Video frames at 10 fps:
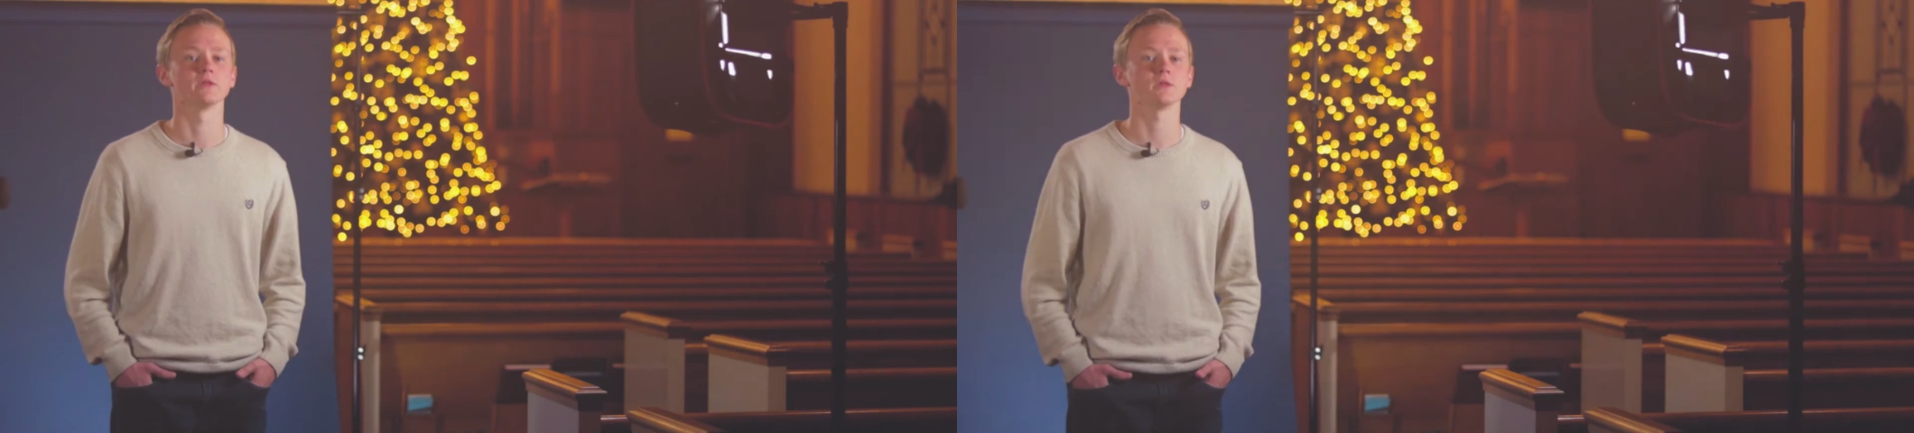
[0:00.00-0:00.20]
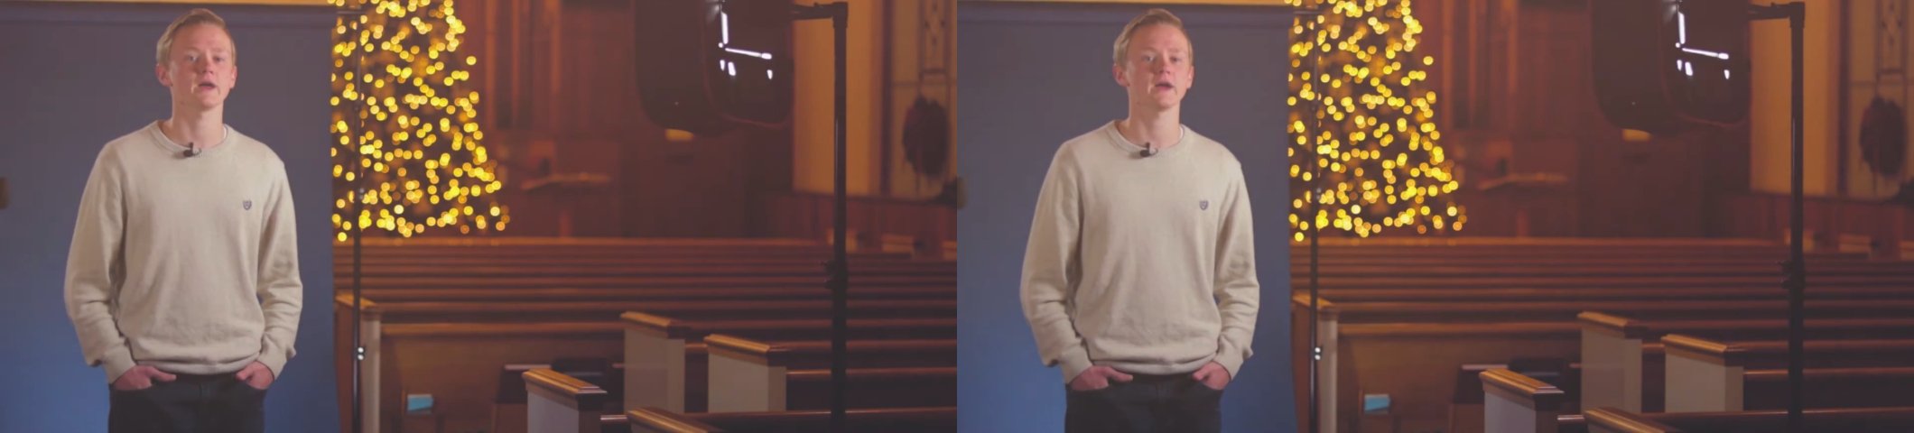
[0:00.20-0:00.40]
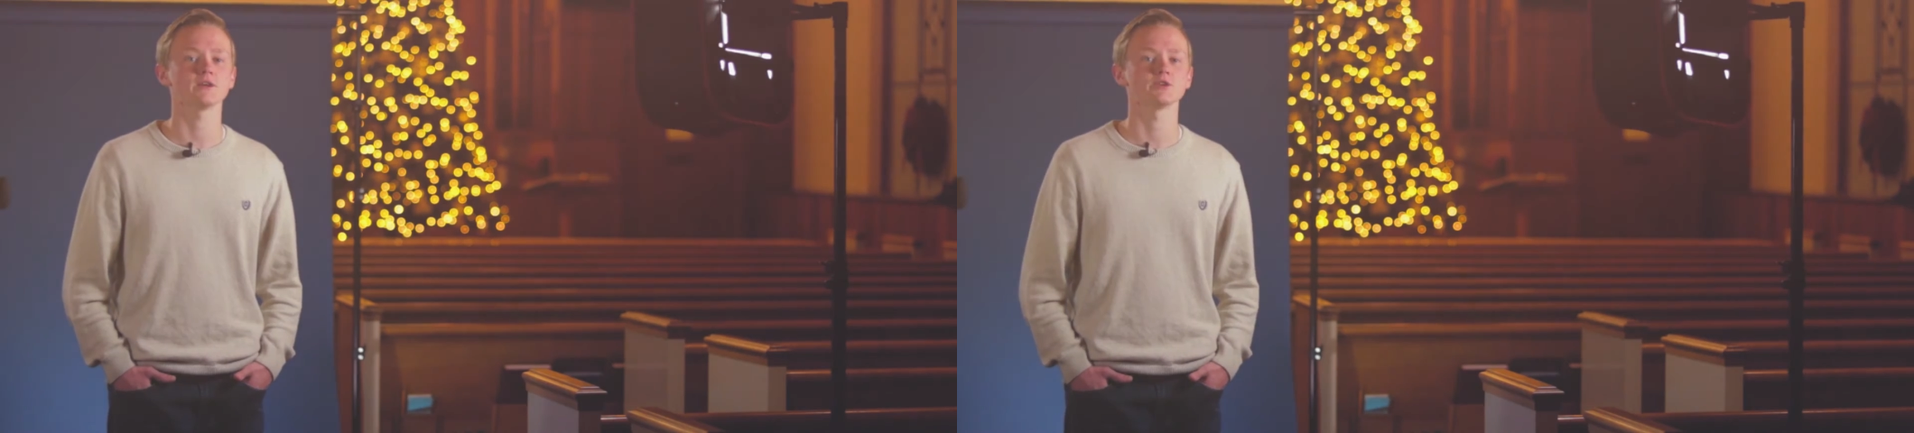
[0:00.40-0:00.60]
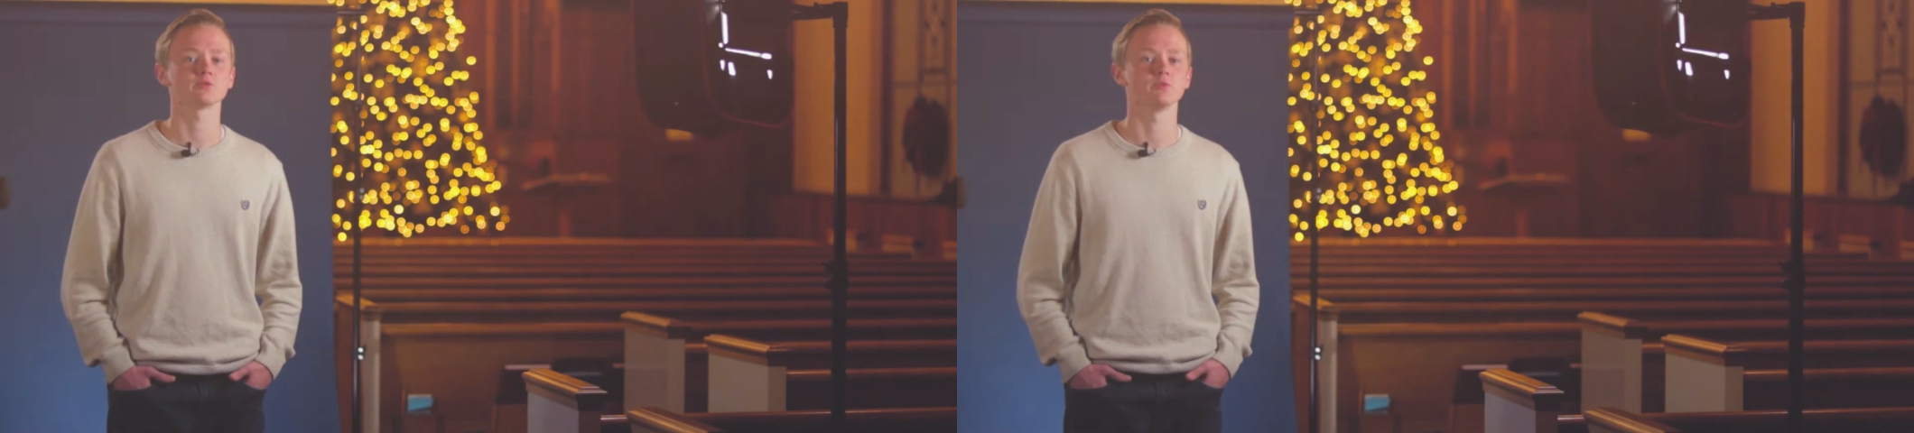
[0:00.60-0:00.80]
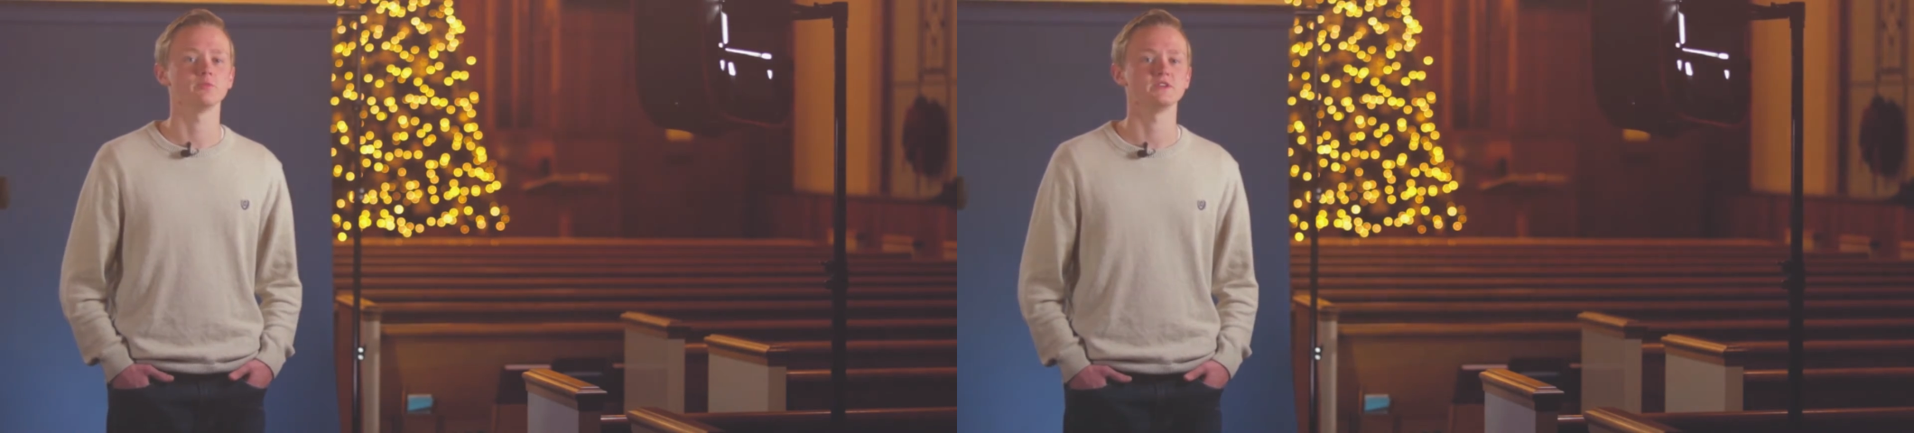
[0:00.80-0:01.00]
the
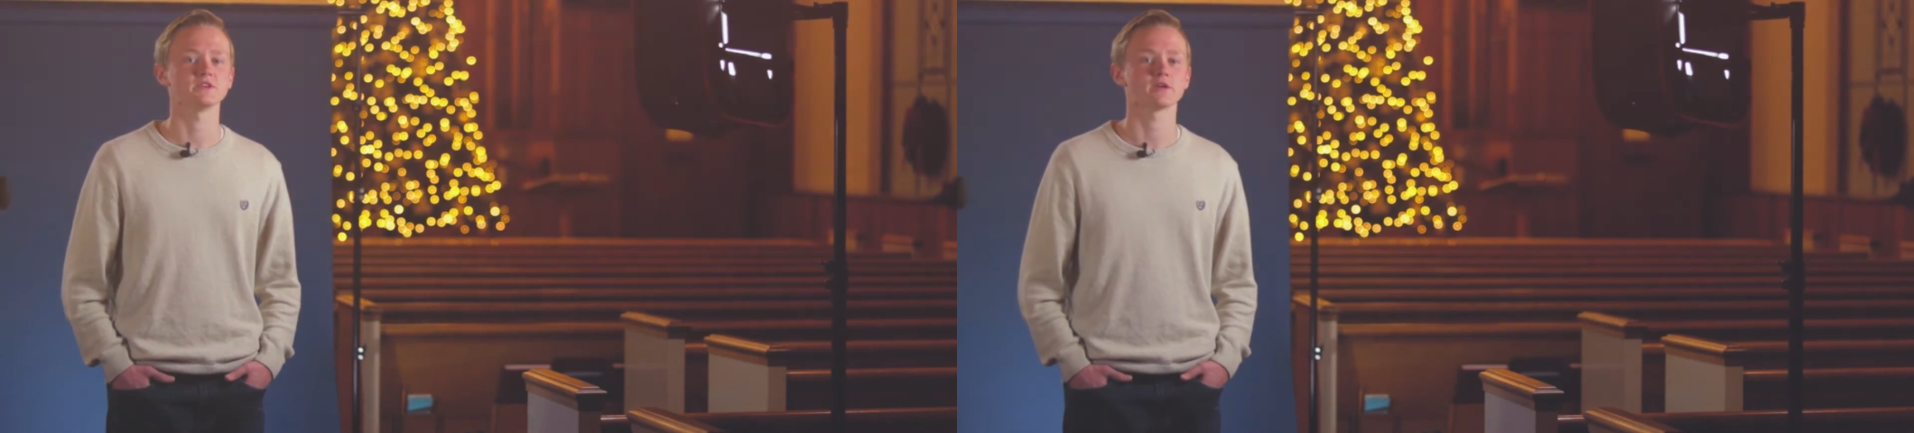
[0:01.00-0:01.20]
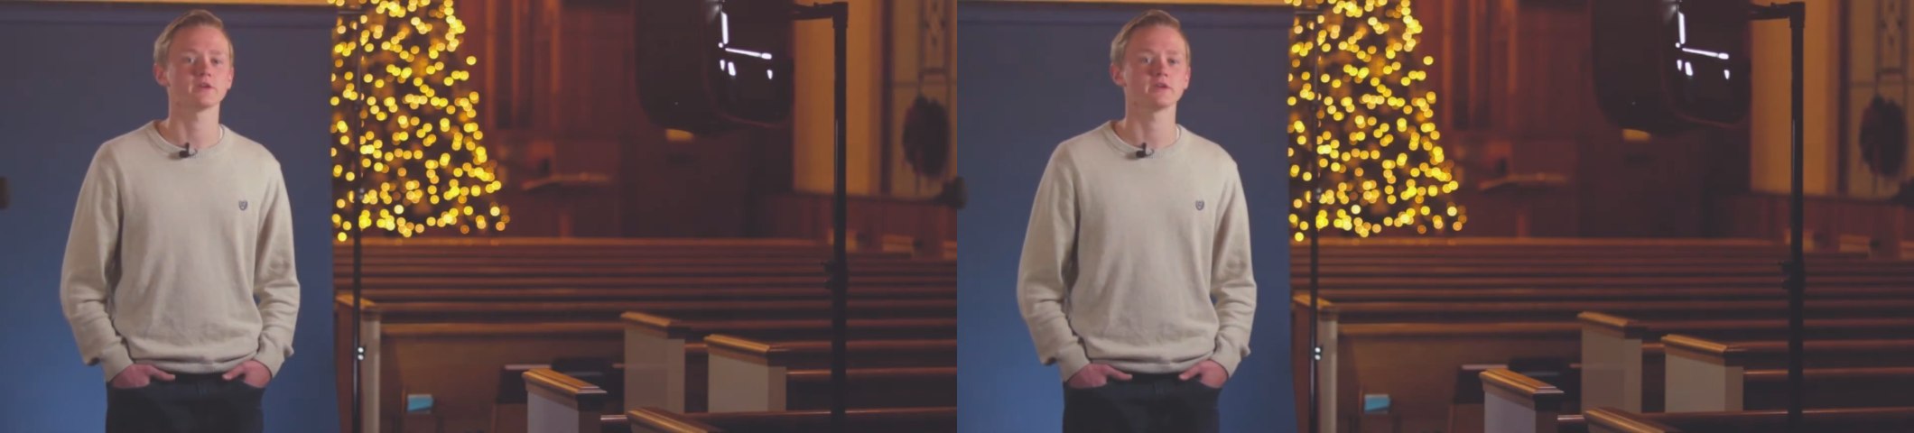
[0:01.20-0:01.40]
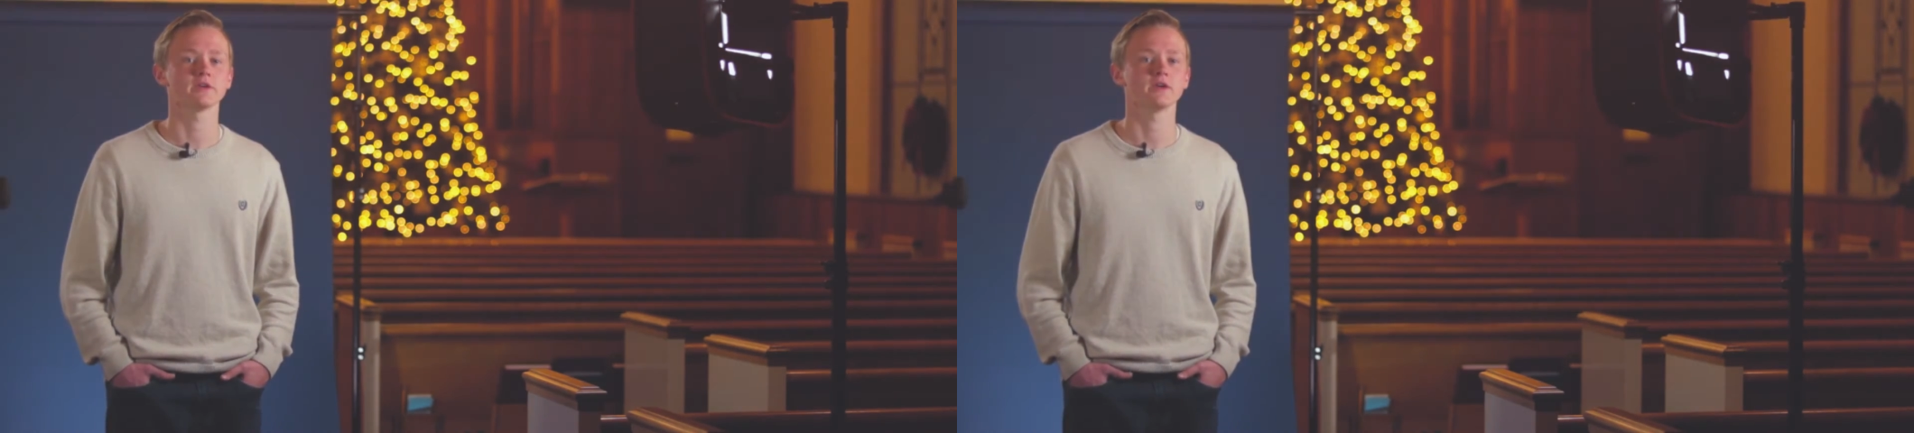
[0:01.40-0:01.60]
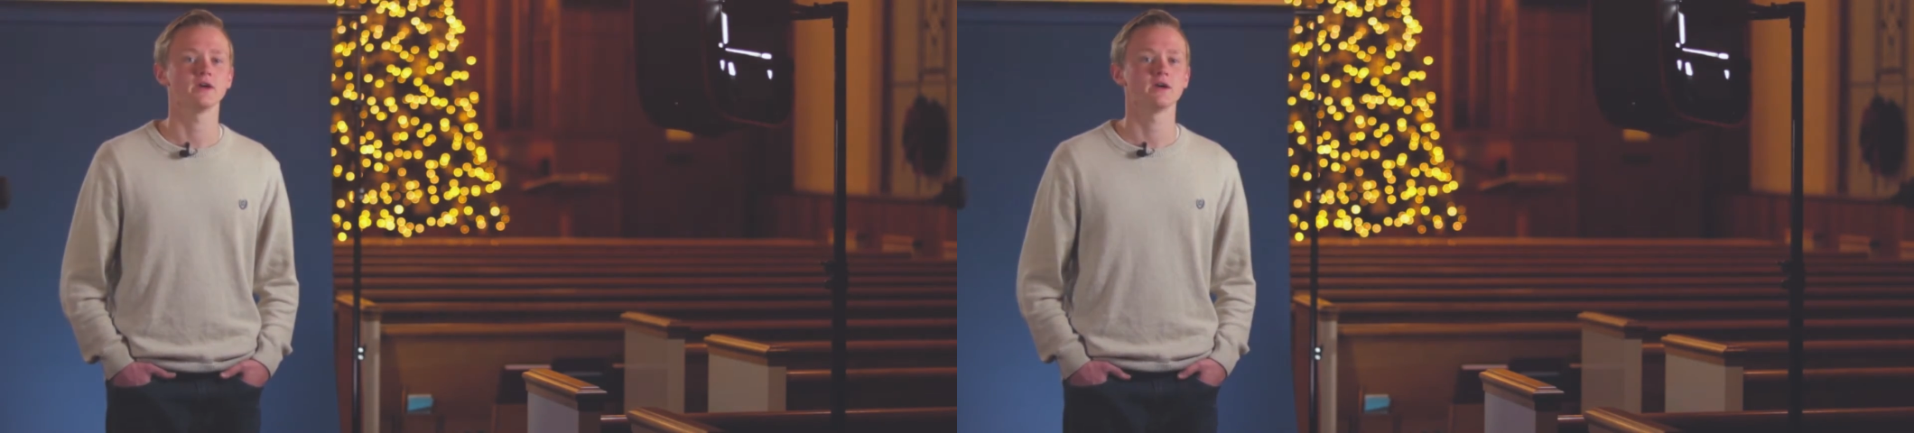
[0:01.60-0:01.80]
latch would be turned